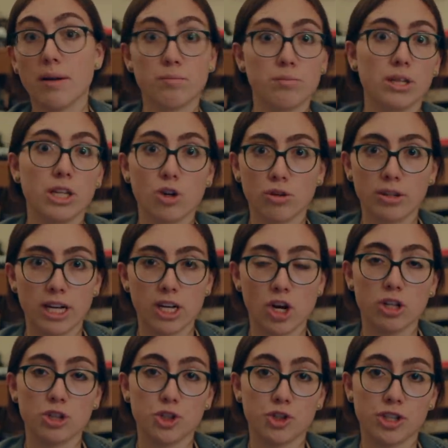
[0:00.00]
political
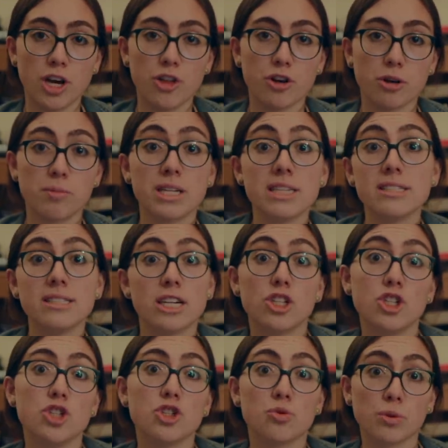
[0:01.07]
ideology or another, but instead
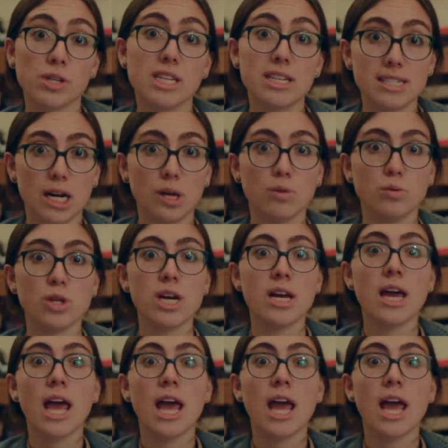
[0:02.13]
to just really sound